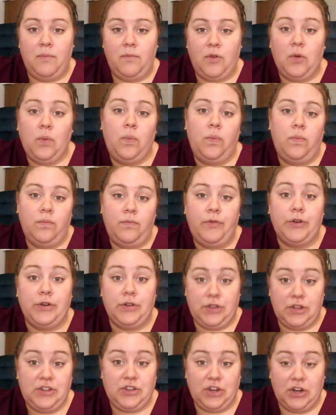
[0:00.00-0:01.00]

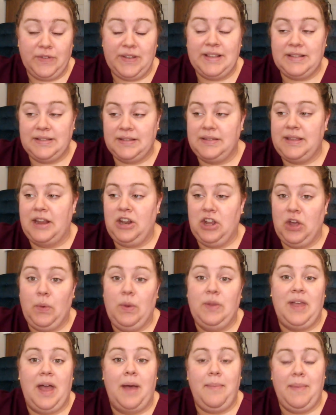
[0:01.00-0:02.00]
for the service. They know
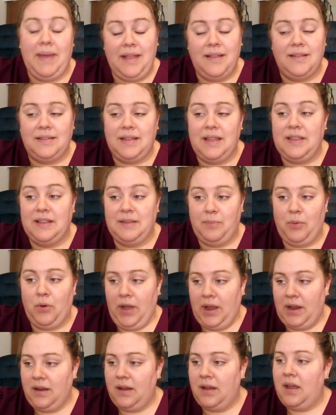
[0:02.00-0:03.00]
what that means at this
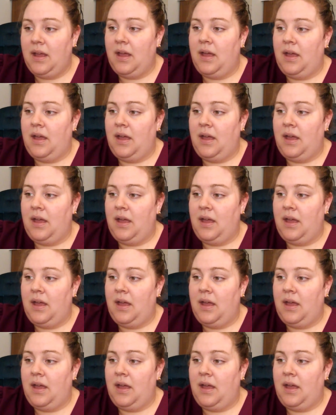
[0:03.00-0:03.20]
point.